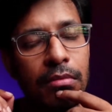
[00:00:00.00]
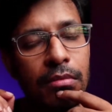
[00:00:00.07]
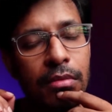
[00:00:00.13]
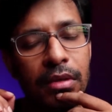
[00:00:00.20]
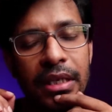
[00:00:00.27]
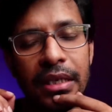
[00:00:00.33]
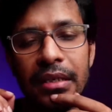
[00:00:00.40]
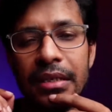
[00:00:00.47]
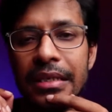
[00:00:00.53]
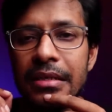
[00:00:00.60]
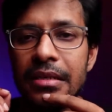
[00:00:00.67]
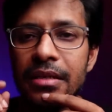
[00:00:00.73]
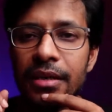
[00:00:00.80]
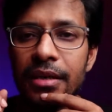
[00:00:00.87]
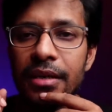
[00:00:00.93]
Okay,
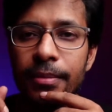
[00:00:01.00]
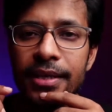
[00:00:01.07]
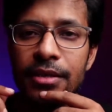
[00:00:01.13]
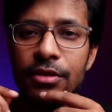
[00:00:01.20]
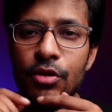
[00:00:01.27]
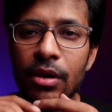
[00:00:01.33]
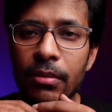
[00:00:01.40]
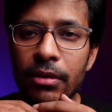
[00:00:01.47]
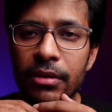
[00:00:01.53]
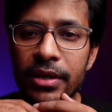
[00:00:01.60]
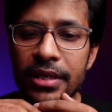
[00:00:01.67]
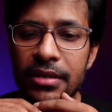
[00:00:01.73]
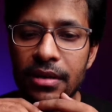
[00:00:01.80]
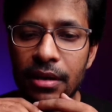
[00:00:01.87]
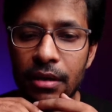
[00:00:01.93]
Instagram, let's talk about
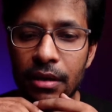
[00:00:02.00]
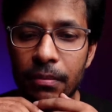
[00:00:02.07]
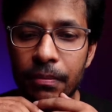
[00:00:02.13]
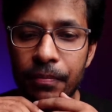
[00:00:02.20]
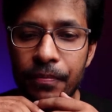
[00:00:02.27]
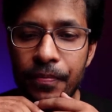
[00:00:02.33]
Instagram.